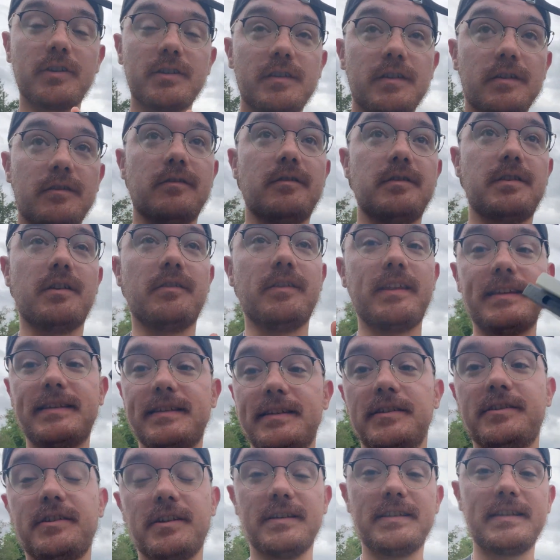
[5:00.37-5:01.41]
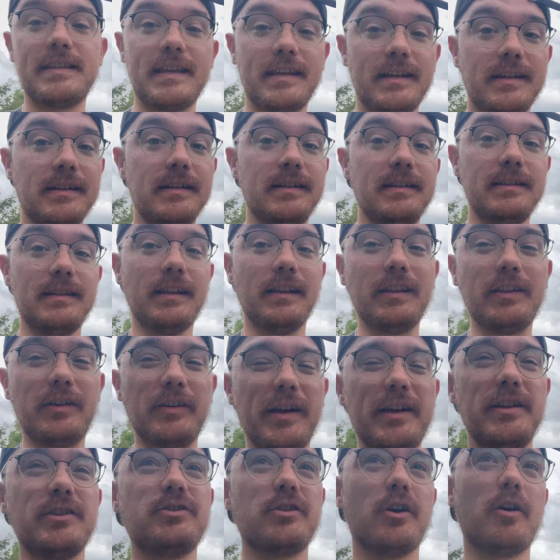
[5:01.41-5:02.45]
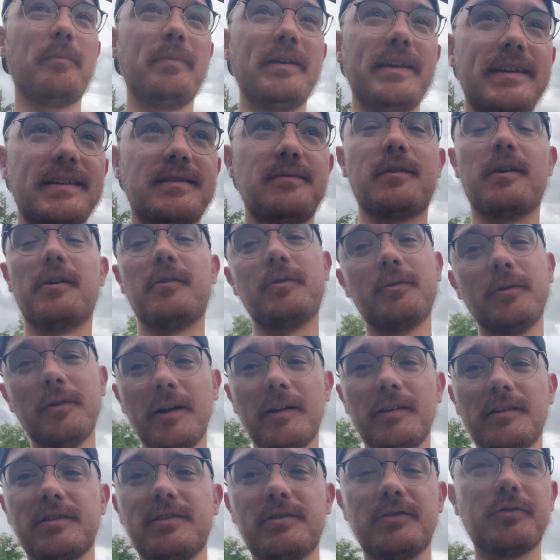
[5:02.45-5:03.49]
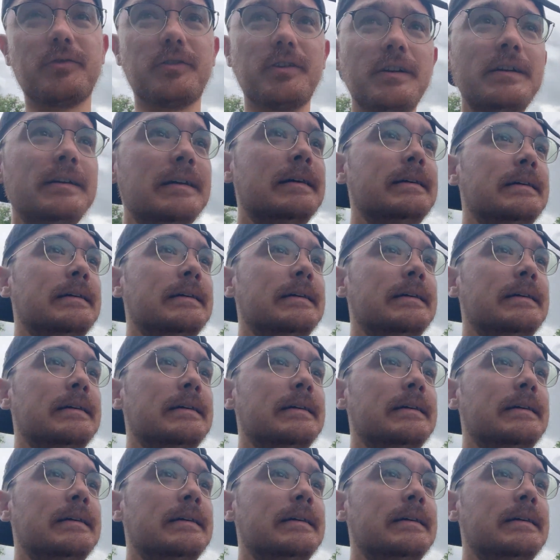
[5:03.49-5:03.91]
too. So this is just the little intro piece. We're going to another store.